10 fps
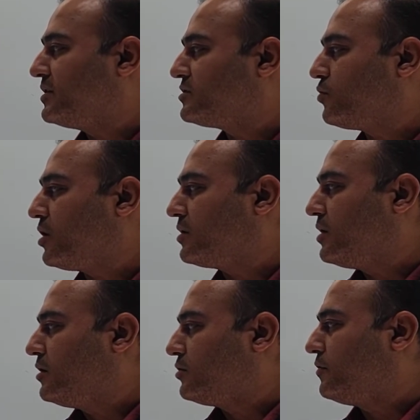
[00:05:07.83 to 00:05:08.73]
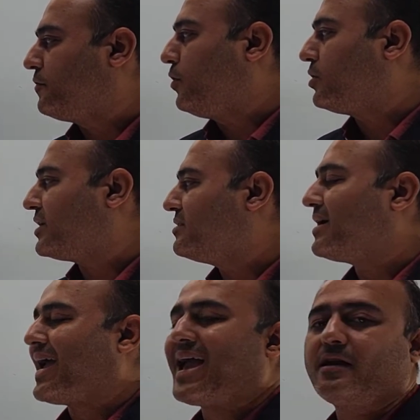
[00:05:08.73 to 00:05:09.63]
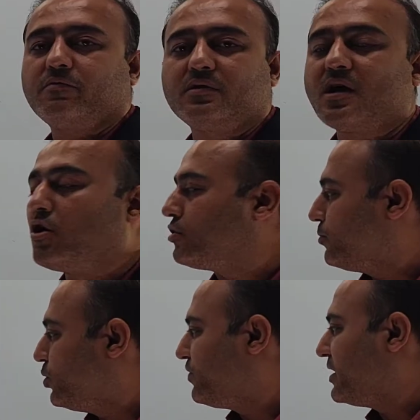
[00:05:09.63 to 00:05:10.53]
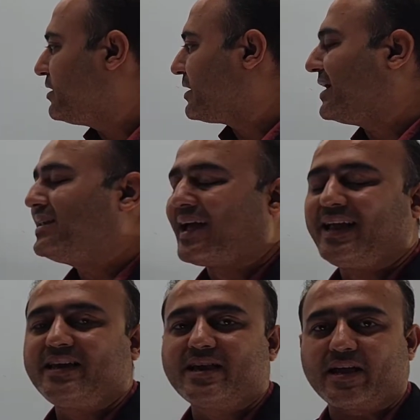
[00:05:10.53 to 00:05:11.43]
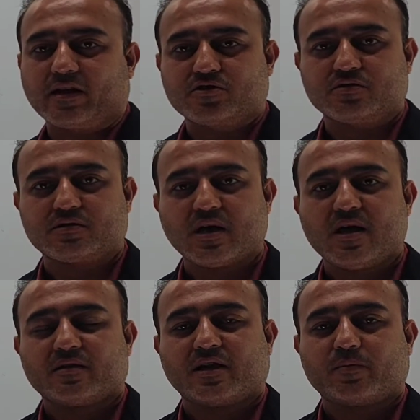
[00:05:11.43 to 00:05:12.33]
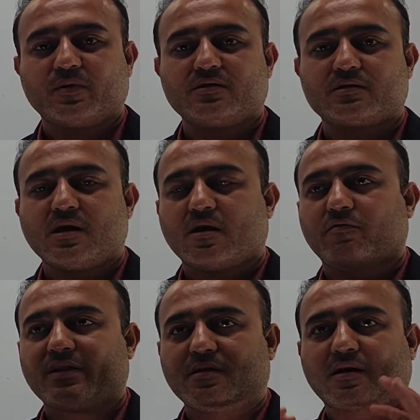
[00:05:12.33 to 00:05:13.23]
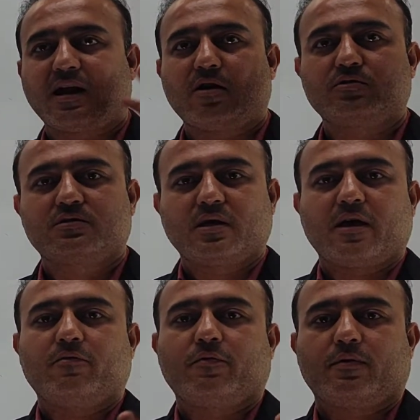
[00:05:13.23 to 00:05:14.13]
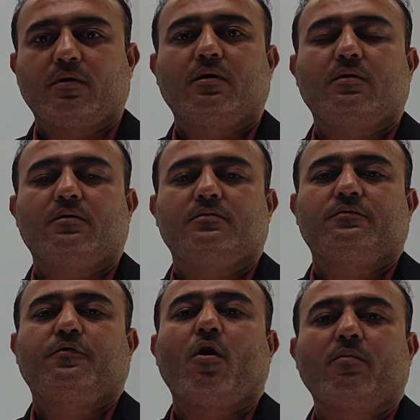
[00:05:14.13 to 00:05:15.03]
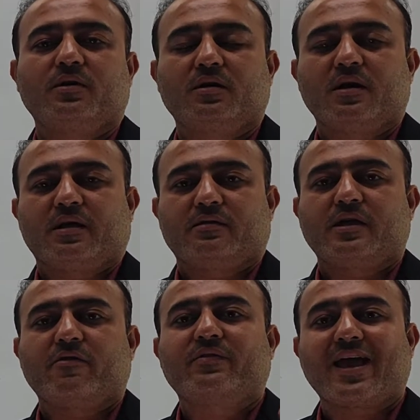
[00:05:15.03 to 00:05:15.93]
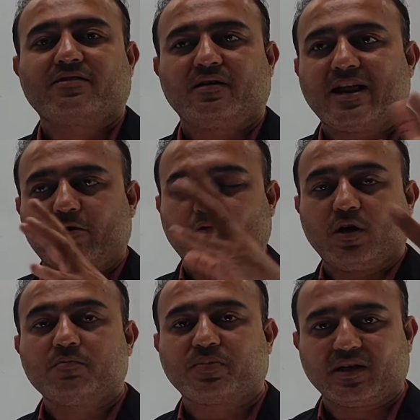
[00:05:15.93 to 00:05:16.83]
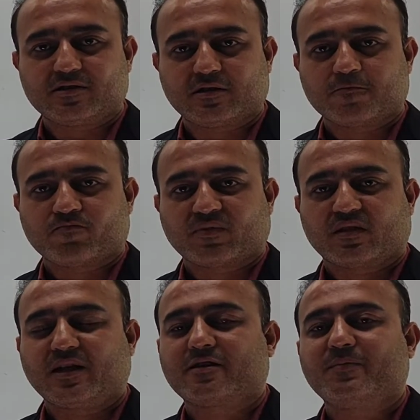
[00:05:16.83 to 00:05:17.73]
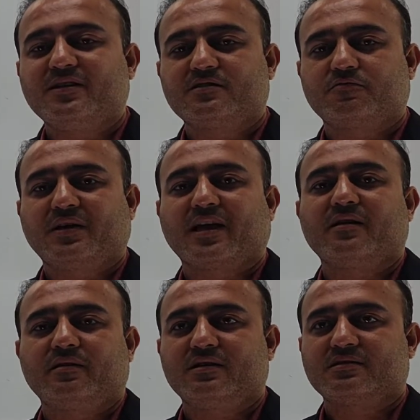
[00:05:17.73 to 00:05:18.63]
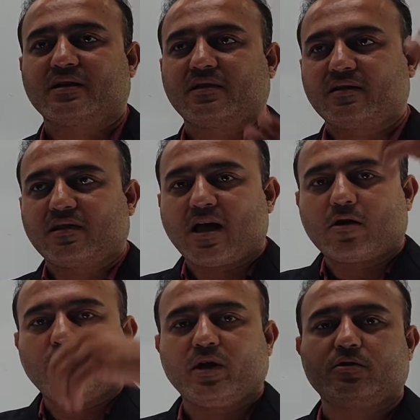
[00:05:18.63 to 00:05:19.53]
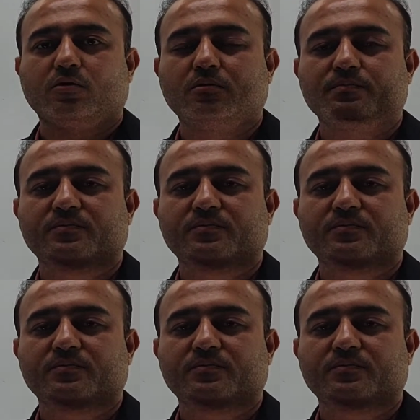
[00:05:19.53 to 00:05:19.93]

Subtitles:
means what? To float in the air without moving in any directions. That means when the clouds they have formed, they have gathered at one place, that means we can understand that they are going to